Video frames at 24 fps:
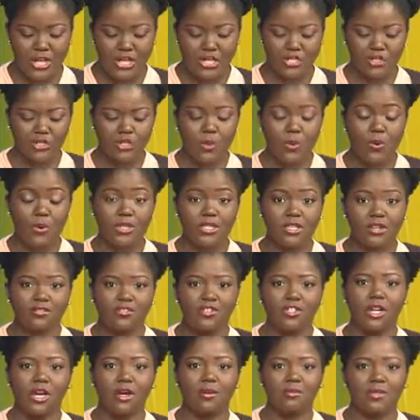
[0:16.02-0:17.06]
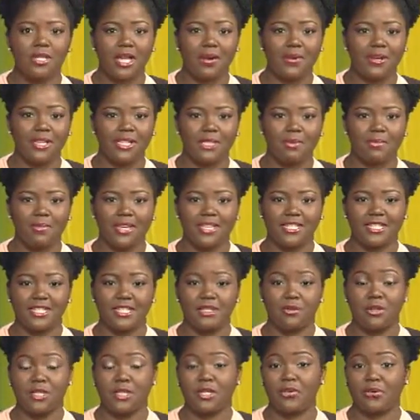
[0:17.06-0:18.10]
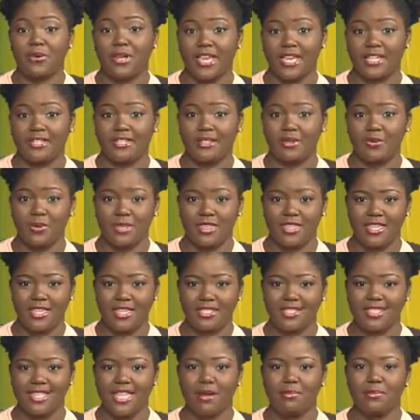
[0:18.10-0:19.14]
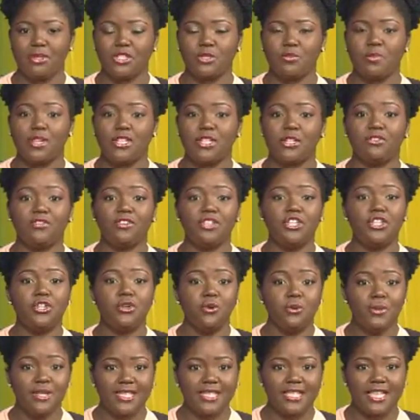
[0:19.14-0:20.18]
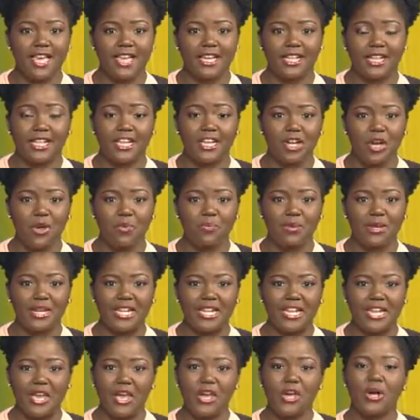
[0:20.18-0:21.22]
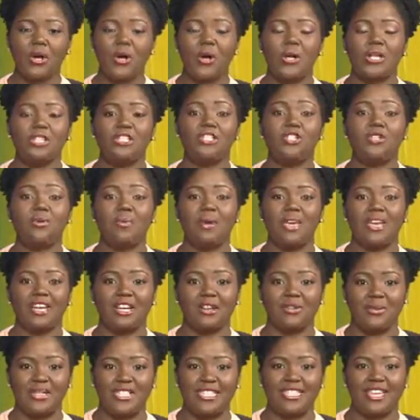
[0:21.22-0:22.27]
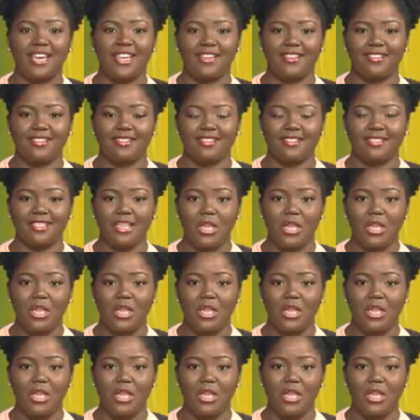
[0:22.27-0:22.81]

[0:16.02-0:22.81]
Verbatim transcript: Scores of jobs are expected to be created with the establishment of a new recycling company called Jamaica Recycles.